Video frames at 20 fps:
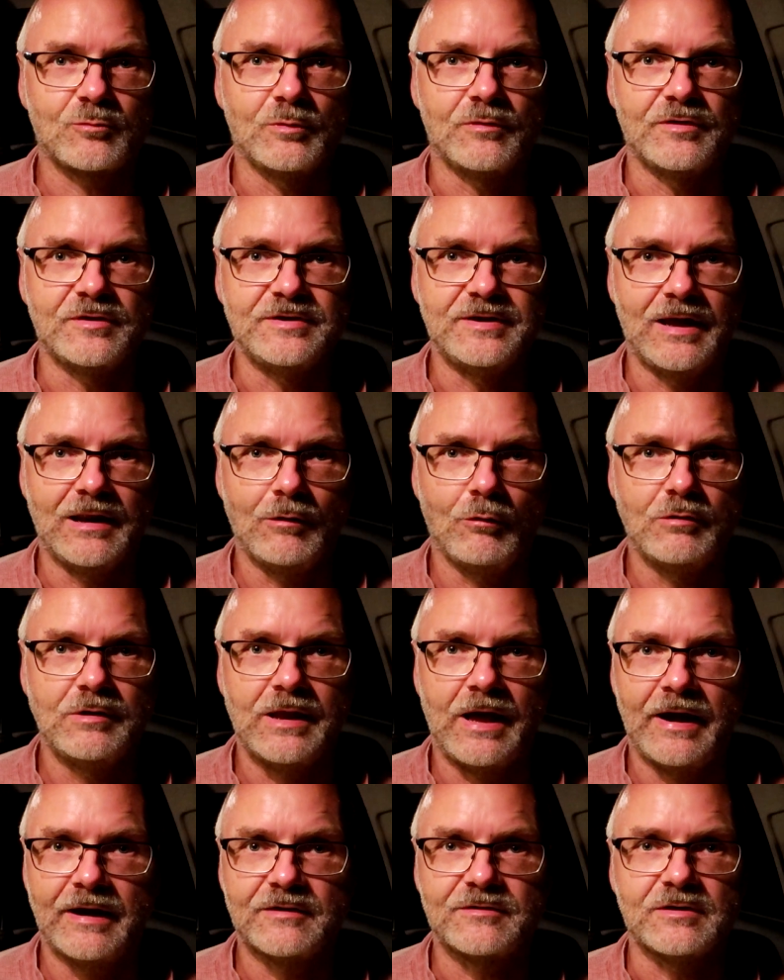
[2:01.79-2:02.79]
with a yellow
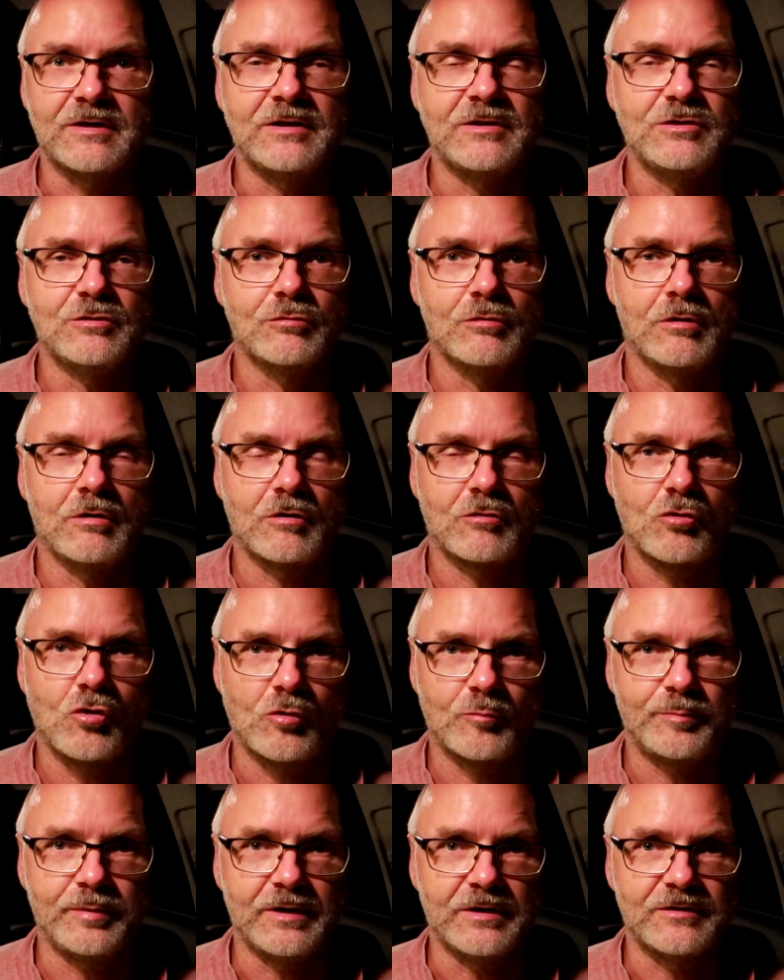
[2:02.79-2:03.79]
light in your
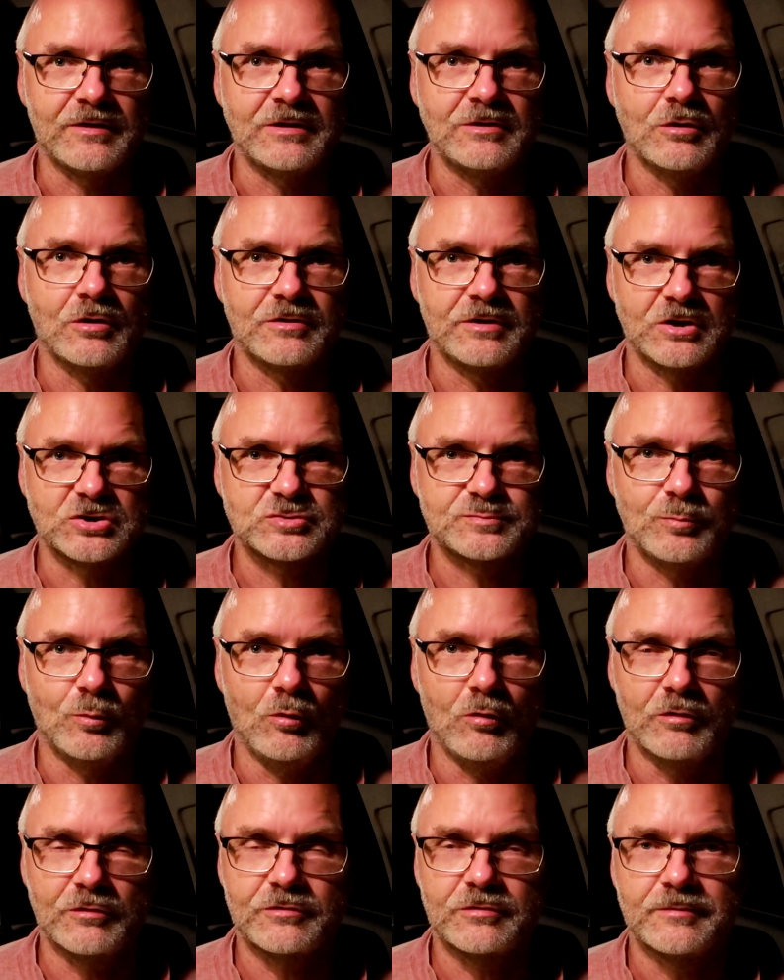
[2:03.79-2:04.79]
cockpit, in your
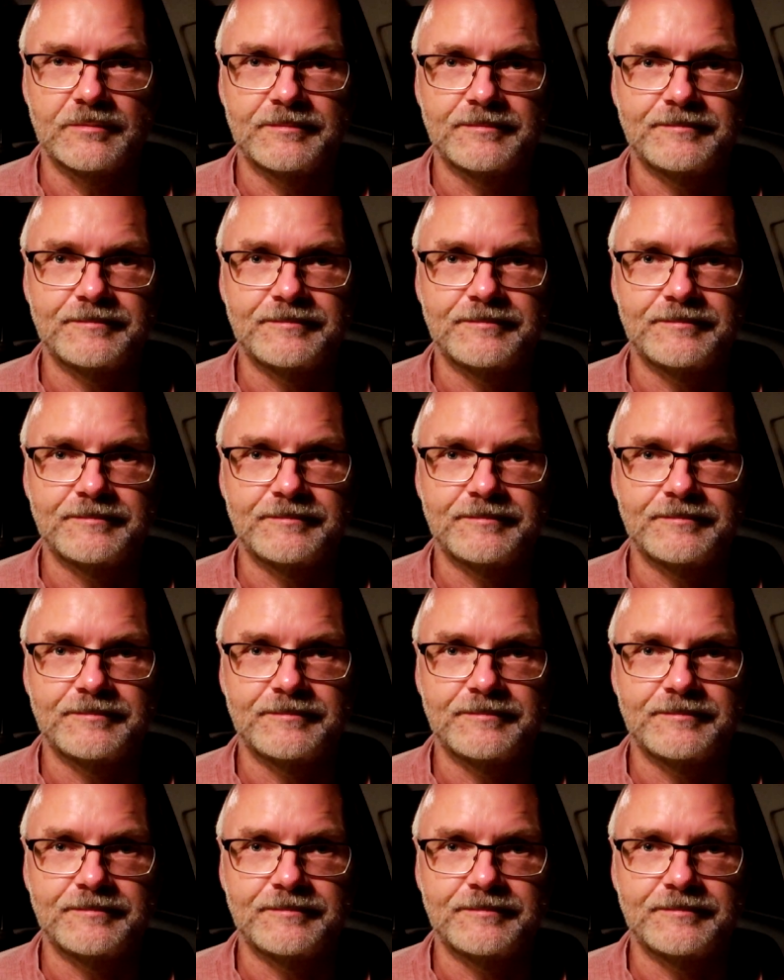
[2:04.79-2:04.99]
dashboard.